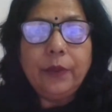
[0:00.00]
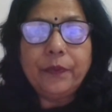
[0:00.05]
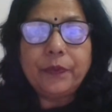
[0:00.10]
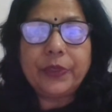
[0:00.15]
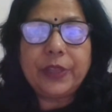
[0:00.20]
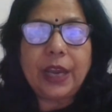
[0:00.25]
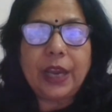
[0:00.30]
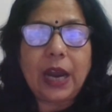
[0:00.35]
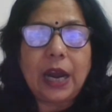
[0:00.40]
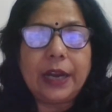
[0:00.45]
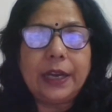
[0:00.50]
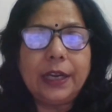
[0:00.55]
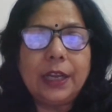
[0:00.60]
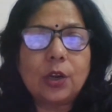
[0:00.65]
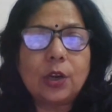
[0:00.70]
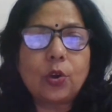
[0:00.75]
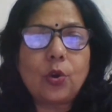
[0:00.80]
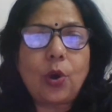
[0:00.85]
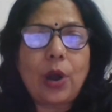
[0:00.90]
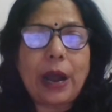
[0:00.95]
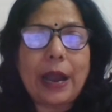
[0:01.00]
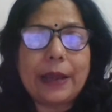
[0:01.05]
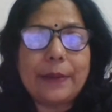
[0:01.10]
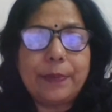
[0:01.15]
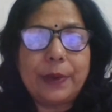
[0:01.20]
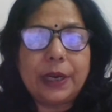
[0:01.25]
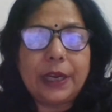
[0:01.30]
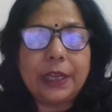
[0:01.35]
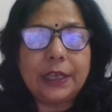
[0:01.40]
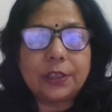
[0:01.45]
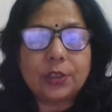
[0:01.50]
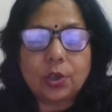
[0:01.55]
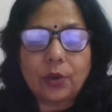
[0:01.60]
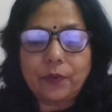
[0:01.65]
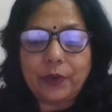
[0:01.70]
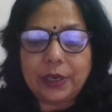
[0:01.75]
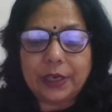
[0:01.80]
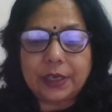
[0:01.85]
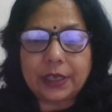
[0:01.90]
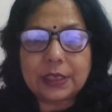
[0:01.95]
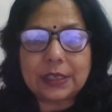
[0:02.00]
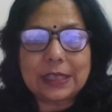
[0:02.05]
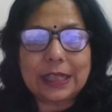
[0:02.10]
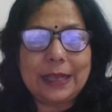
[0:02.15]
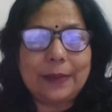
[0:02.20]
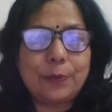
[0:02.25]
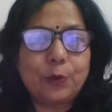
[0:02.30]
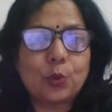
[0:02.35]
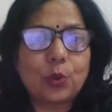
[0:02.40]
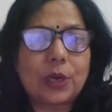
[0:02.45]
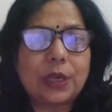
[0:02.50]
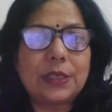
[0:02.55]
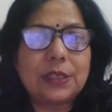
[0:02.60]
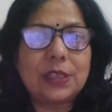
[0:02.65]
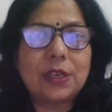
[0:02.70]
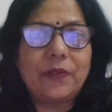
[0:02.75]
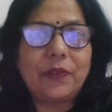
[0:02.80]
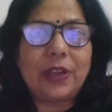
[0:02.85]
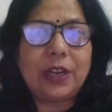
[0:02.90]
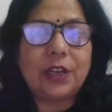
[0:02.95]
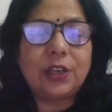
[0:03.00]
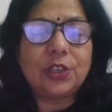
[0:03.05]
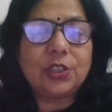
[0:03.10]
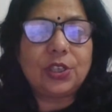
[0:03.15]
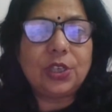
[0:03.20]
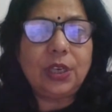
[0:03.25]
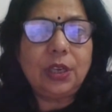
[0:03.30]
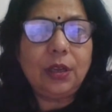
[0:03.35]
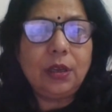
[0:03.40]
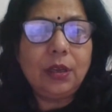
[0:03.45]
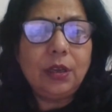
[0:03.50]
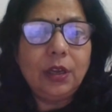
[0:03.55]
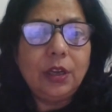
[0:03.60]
They undergo hibernation or winter sleep to conserve energy.